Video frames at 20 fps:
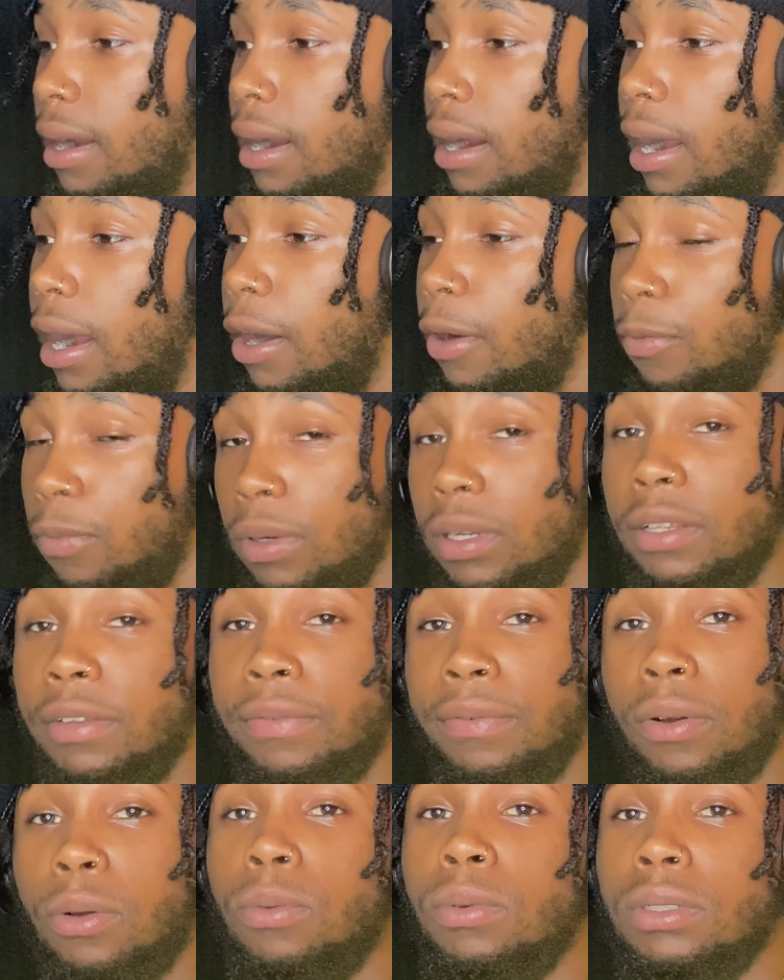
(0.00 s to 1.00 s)
I really
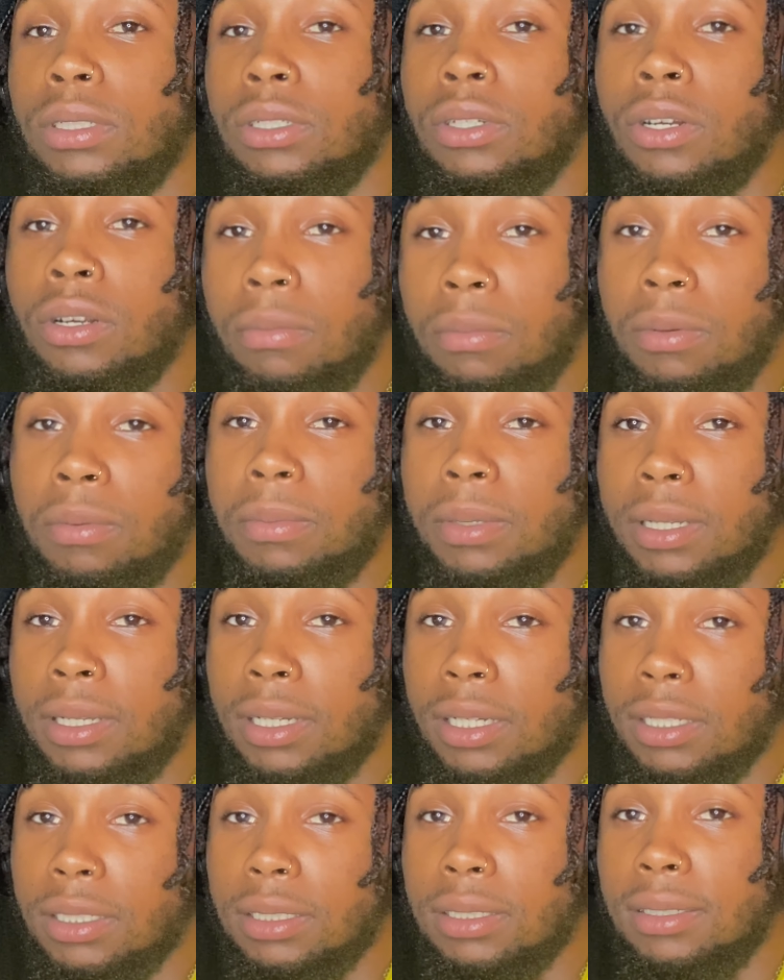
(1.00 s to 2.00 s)
fuck with G Herbo
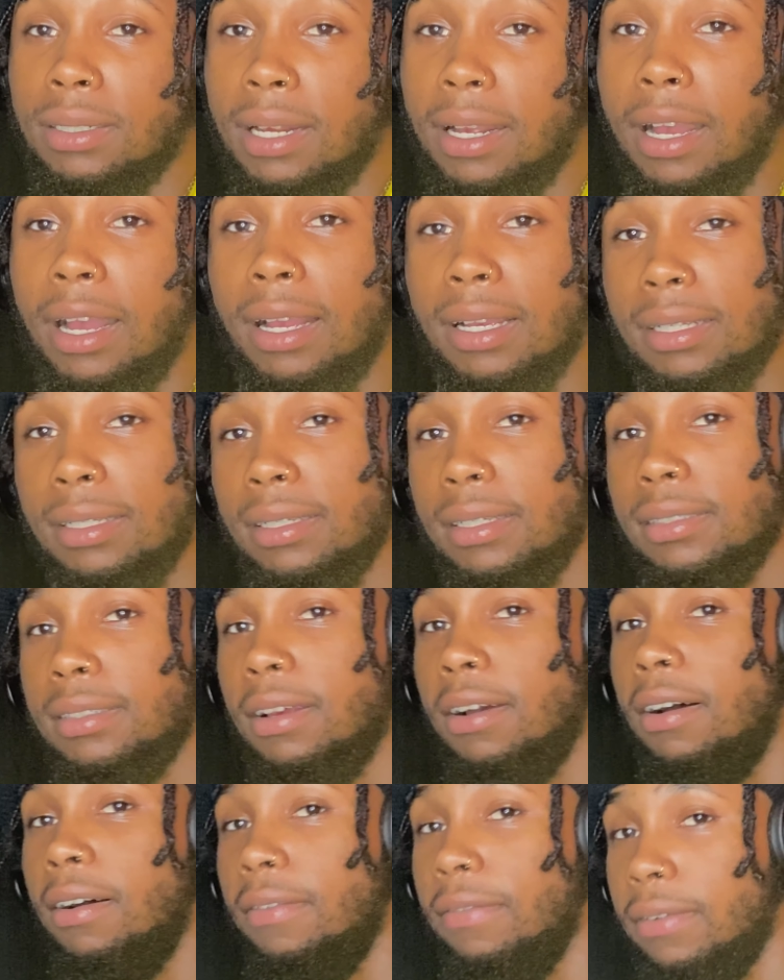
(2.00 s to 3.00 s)
because of how he is
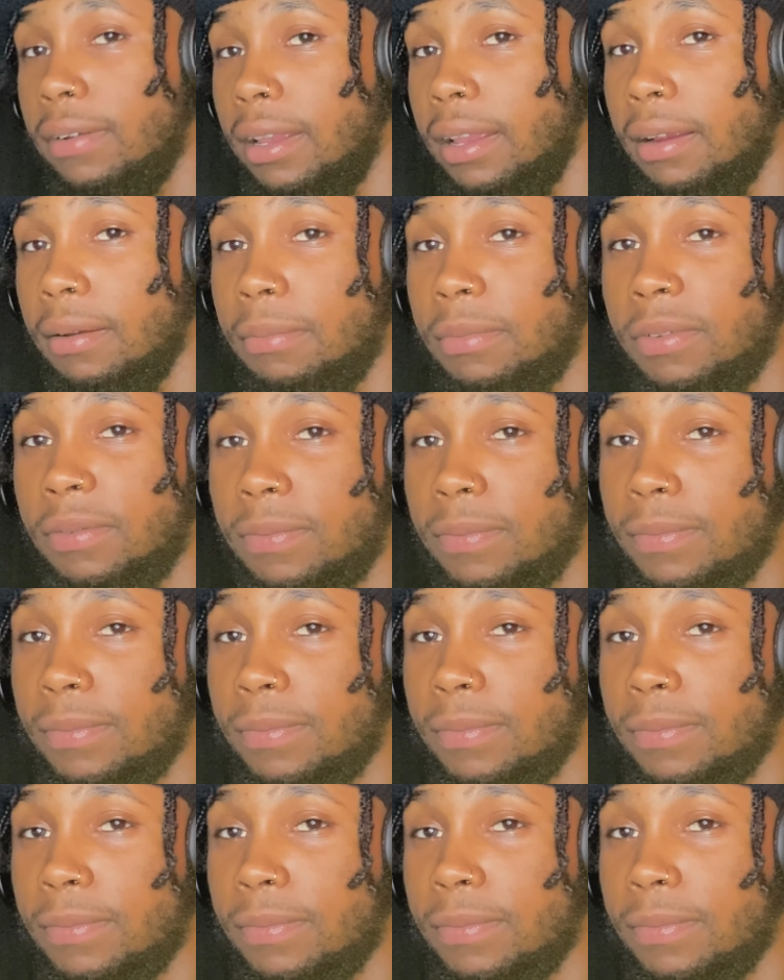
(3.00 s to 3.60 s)
off camera.